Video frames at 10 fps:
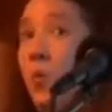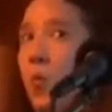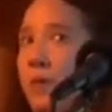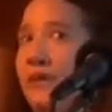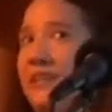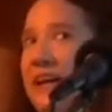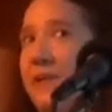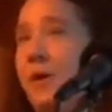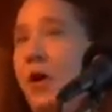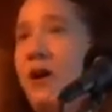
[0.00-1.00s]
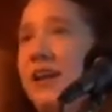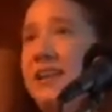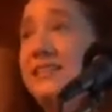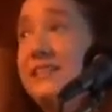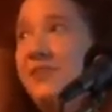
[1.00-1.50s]
When we dock in port
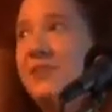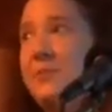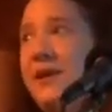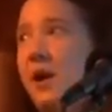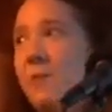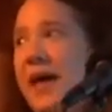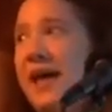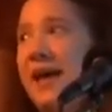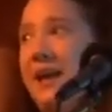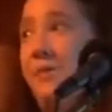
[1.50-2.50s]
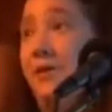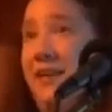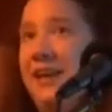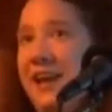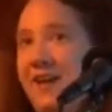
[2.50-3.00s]
and start to spend our pay, we'll
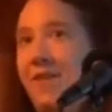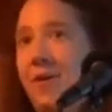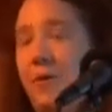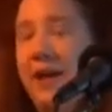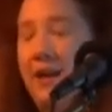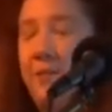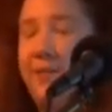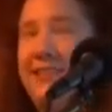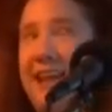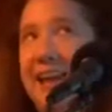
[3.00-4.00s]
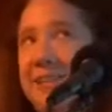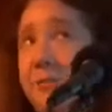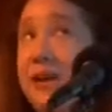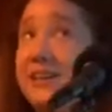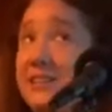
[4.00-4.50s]
then have our way with those ladies
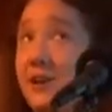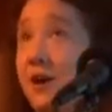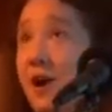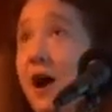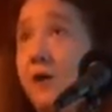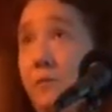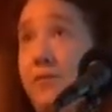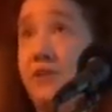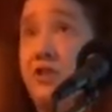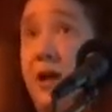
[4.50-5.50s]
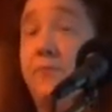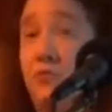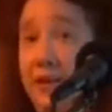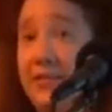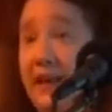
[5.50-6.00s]
we adore. Run the shop,
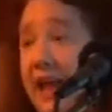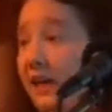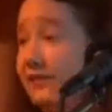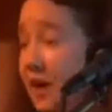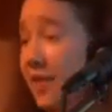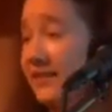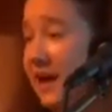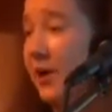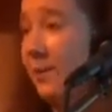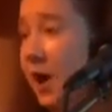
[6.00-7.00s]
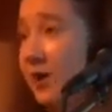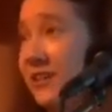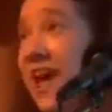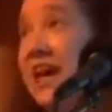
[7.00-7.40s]
drink the ale, throw that apart.